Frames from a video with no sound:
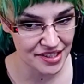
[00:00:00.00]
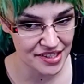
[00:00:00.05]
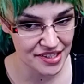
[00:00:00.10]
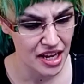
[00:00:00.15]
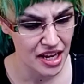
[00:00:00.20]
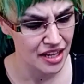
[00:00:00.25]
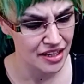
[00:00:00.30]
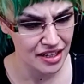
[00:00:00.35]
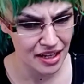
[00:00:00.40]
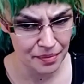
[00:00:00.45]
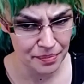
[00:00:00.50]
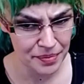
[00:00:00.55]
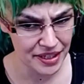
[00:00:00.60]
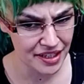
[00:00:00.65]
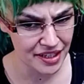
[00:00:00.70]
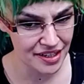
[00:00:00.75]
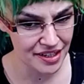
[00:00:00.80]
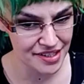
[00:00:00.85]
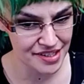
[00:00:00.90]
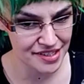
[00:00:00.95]
Not
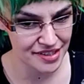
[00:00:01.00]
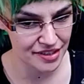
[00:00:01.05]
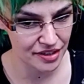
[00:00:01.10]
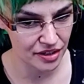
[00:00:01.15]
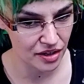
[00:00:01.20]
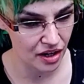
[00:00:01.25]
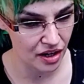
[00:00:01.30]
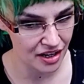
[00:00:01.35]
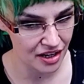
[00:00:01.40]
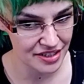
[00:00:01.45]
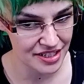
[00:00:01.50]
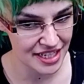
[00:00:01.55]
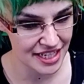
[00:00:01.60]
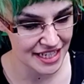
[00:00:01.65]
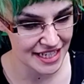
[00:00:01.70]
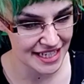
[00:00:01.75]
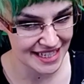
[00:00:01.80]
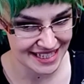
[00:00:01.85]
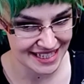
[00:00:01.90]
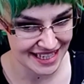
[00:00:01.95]
because the
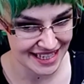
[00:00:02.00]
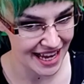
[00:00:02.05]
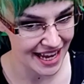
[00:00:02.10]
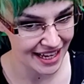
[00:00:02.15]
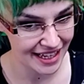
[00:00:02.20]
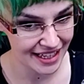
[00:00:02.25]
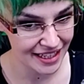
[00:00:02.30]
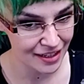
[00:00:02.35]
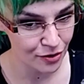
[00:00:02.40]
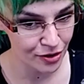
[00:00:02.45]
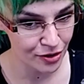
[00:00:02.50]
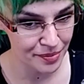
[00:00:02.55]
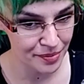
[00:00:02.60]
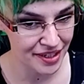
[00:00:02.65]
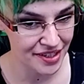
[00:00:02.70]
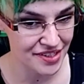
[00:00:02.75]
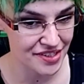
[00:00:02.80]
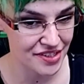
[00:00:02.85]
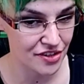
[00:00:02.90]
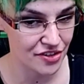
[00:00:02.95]
content is lacking or
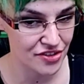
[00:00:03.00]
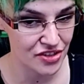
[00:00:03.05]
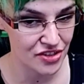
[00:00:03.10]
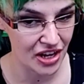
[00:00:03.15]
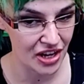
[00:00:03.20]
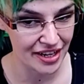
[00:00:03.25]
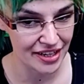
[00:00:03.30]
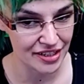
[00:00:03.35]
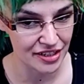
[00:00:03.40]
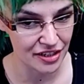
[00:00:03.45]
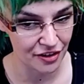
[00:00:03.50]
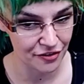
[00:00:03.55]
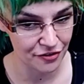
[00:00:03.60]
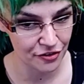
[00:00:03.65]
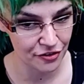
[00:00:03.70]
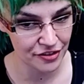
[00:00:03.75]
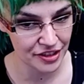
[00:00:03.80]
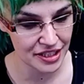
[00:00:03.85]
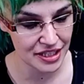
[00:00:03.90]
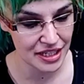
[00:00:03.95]
because there's not enough
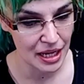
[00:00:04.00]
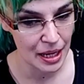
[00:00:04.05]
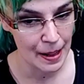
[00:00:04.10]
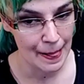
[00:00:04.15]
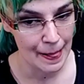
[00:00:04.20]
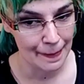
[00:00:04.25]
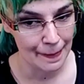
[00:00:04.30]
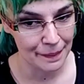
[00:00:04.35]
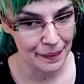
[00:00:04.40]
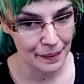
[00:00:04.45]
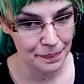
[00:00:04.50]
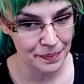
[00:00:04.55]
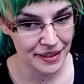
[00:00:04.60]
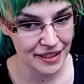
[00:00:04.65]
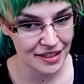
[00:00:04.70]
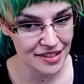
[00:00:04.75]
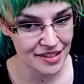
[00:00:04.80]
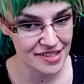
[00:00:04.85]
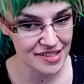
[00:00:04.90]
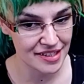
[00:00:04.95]
of it, but
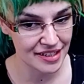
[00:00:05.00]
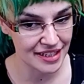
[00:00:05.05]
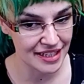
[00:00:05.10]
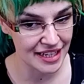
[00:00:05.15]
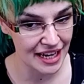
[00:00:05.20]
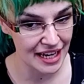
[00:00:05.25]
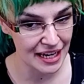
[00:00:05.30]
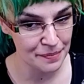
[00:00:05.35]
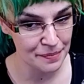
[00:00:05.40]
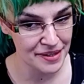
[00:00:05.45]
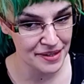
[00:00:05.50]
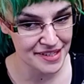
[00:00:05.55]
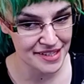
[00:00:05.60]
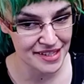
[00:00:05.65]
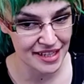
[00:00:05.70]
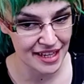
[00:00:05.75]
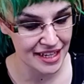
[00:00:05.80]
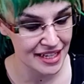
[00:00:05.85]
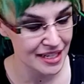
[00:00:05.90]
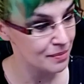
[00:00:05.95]
because the game is
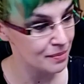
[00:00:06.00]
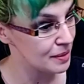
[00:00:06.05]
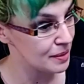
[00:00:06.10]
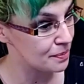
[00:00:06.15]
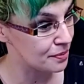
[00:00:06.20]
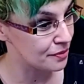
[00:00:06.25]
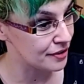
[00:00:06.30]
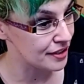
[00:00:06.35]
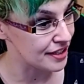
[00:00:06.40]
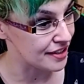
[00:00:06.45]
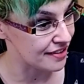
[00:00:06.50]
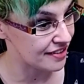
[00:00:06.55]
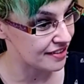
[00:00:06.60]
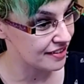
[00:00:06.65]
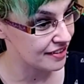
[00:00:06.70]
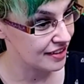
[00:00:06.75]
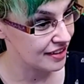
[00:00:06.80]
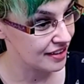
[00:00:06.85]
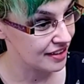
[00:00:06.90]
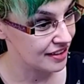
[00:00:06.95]
letting me breathe.
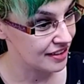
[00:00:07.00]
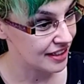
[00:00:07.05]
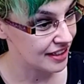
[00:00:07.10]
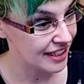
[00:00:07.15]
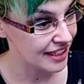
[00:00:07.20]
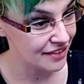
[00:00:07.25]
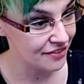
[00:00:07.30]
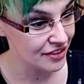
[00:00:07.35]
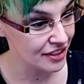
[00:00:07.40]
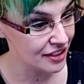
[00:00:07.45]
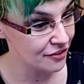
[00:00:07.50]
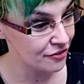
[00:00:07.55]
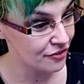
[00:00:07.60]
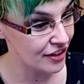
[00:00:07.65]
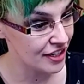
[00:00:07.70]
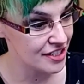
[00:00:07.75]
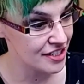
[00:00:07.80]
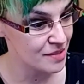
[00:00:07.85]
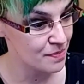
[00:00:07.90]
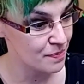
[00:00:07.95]
Like, even if
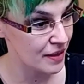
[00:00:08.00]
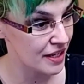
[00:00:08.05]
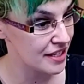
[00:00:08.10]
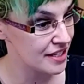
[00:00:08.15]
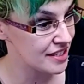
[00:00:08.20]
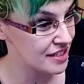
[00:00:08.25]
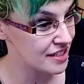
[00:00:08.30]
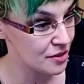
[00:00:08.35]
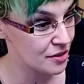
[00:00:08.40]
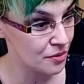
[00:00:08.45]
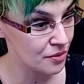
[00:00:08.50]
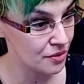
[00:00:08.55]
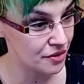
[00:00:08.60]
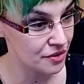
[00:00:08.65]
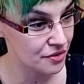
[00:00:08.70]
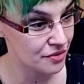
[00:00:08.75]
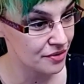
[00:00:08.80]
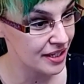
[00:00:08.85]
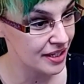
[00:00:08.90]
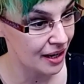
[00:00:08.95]
I spend 2 or
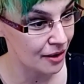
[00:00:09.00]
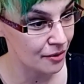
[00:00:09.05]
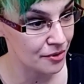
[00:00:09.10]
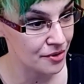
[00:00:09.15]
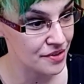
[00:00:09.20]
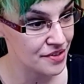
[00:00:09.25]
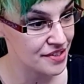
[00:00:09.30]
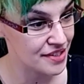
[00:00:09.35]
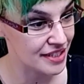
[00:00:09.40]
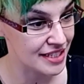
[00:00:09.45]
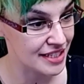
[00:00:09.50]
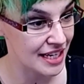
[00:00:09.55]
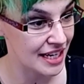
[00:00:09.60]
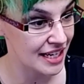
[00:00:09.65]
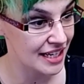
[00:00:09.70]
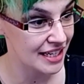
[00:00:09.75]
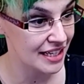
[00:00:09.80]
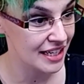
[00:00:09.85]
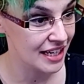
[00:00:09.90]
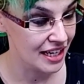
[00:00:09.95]
3 hours a
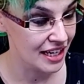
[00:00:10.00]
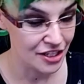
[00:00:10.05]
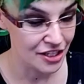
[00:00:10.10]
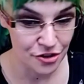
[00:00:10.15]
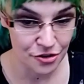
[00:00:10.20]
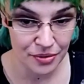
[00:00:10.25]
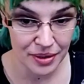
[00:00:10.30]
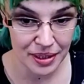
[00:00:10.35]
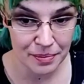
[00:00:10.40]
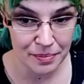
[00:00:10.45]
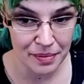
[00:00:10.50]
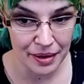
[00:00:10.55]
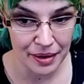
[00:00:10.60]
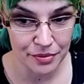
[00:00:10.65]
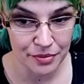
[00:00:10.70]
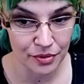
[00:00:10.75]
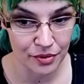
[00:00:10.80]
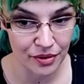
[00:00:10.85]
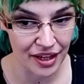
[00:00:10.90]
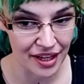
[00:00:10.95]
day doing my
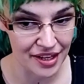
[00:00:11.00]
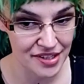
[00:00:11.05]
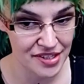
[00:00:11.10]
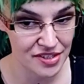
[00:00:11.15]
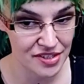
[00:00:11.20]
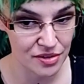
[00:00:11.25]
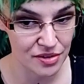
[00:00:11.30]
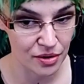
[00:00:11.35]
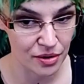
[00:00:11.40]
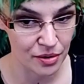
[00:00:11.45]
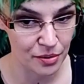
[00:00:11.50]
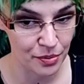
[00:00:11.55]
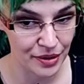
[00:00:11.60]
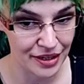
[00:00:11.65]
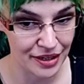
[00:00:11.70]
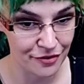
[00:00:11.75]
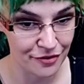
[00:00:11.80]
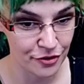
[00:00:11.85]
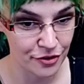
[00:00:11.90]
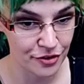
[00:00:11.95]
roulettes or
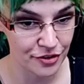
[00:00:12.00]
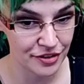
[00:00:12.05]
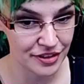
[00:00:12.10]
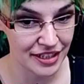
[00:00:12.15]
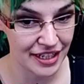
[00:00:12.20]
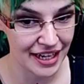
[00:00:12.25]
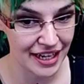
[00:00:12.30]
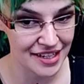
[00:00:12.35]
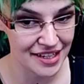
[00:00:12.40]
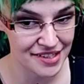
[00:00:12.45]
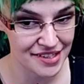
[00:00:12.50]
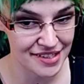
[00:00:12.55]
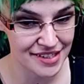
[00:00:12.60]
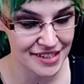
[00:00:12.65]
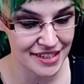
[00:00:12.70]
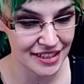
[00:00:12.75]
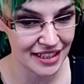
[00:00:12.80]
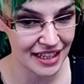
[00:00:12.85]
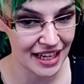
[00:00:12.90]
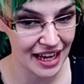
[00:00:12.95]
whatever, like, I
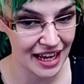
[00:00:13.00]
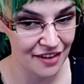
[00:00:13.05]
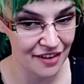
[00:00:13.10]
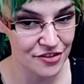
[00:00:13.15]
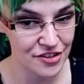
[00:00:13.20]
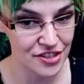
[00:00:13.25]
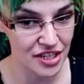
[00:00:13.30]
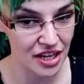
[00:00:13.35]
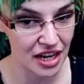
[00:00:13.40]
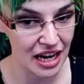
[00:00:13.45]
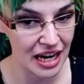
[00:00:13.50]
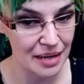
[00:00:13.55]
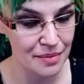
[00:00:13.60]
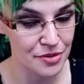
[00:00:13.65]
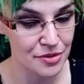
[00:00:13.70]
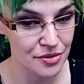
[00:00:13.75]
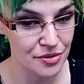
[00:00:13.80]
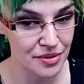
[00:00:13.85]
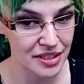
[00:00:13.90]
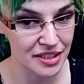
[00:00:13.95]
still have time
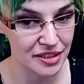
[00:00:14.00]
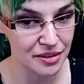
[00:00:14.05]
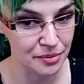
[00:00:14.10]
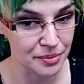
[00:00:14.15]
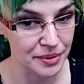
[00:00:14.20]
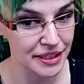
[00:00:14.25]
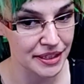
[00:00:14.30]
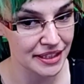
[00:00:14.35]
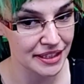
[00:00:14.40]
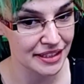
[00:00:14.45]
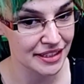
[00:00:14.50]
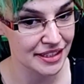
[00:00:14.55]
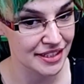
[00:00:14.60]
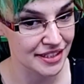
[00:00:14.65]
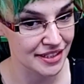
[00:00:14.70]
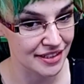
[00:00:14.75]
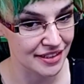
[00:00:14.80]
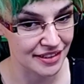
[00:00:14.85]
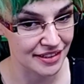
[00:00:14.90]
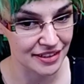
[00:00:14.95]
during the week
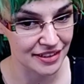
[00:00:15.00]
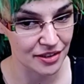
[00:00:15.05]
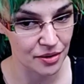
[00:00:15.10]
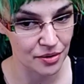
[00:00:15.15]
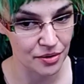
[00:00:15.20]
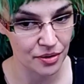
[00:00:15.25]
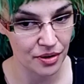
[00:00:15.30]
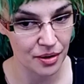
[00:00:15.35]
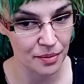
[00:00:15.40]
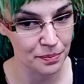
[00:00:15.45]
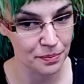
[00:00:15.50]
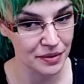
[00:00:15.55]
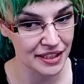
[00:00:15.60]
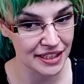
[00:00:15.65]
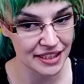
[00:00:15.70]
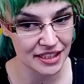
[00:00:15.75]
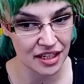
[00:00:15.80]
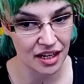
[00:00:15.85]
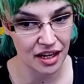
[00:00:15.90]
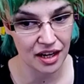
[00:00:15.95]
to,
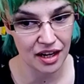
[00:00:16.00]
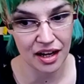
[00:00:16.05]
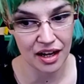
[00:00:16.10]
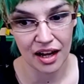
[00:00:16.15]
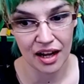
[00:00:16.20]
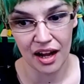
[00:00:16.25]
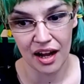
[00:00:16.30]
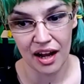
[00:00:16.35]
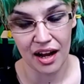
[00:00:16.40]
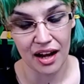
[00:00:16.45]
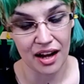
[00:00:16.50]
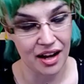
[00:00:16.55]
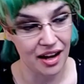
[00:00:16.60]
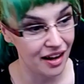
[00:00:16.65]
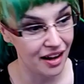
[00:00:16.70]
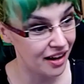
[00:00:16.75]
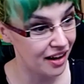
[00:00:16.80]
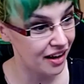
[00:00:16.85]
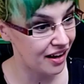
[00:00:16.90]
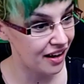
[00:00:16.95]
complete
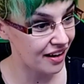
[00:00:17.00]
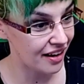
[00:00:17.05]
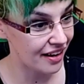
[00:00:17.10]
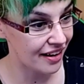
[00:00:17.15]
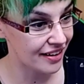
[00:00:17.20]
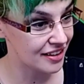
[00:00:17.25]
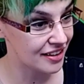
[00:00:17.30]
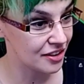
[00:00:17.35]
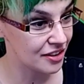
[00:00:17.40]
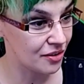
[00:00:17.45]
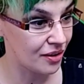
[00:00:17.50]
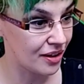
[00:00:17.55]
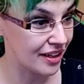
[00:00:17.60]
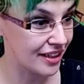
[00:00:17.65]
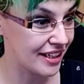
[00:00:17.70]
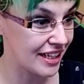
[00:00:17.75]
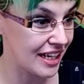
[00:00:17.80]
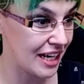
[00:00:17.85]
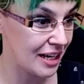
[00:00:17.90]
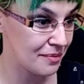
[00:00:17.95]
I don't know, a
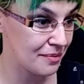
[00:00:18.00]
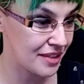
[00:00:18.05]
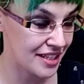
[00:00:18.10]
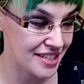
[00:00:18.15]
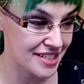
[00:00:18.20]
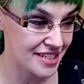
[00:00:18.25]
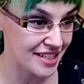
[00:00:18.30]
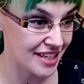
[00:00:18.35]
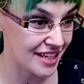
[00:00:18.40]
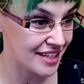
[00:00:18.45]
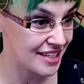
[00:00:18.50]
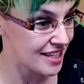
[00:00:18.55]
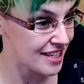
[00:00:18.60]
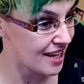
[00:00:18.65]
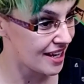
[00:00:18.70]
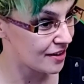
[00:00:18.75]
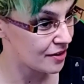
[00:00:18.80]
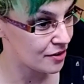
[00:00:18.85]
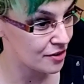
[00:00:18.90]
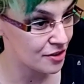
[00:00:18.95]
game that is like
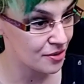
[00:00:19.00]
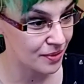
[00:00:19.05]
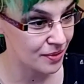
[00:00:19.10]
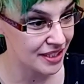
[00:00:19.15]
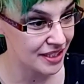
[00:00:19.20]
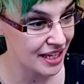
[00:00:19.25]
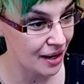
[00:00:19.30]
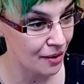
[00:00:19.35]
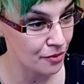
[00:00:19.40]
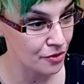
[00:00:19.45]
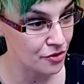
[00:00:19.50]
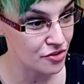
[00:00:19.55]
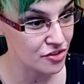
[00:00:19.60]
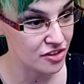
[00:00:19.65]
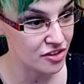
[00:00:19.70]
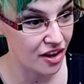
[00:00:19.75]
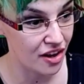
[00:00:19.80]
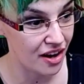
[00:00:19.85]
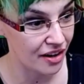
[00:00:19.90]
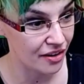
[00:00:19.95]
10 or 20 hours
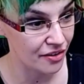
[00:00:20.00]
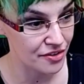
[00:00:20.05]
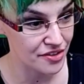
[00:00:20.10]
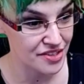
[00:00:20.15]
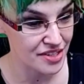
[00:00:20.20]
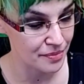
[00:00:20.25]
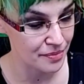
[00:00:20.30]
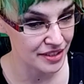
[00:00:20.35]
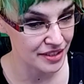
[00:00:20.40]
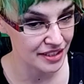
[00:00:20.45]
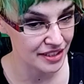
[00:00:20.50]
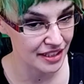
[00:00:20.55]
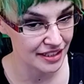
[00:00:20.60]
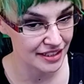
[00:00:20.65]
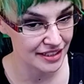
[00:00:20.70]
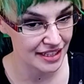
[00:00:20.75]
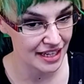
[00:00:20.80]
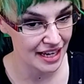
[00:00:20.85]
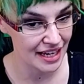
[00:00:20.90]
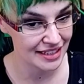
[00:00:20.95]
long or something like
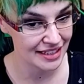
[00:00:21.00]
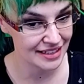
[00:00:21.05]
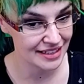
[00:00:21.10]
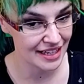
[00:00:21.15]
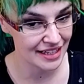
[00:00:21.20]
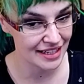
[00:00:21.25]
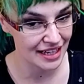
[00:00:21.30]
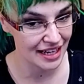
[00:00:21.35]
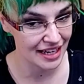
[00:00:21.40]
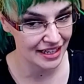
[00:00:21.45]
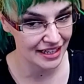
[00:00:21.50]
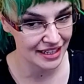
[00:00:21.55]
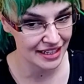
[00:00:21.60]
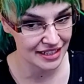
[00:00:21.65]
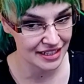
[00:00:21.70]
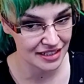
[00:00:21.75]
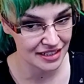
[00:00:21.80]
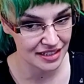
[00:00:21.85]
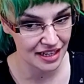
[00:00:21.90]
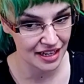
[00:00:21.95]
that, that I
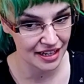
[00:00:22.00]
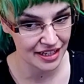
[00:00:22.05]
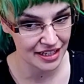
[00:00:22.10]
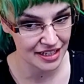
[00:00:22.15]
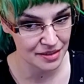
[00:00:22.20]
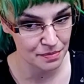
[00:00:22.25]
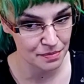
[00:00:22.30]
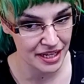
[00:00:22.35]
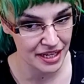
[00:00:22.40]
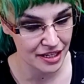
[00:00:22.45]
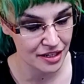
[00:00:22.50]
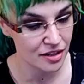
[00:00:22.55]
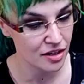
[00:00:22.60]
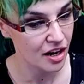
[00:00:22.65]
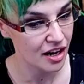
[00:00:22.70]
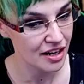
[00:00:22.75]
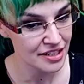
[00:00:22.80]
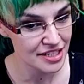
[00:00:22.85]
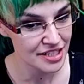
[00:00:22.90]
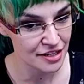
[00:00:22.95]
can make
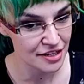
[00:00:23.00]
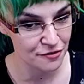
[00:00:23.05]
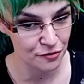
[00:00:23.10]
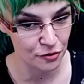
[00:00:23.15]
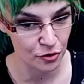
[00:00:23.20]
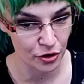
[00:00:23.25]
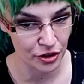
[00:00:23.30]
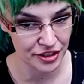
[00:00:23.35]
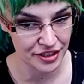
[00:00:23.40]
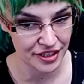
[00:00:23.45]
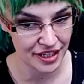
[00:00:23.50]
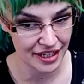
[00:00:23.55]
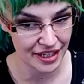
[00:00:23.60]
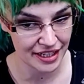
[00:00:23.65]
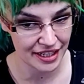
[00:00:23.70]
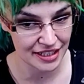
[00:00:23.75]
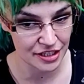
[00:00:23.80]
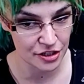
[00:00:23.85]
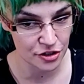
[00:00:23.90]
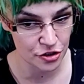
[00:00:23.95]
content for, that I
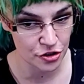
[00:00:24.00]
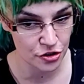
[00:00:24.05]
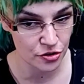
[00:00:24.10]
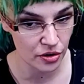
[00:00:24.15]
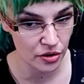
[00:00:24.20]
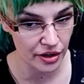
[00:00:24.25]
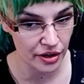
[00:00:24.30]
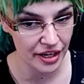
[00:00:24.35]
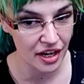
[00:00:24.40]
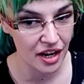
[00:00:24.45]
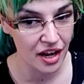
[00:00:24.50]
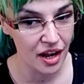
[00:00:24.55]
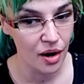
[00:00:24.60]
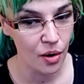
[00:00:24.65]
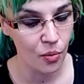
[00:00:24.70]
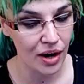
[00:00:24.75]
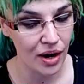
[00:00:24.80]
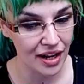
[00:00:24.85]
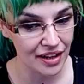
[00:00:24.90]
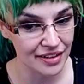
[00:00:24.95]
can enjoy,
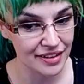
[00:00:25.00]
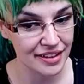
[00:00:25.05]
while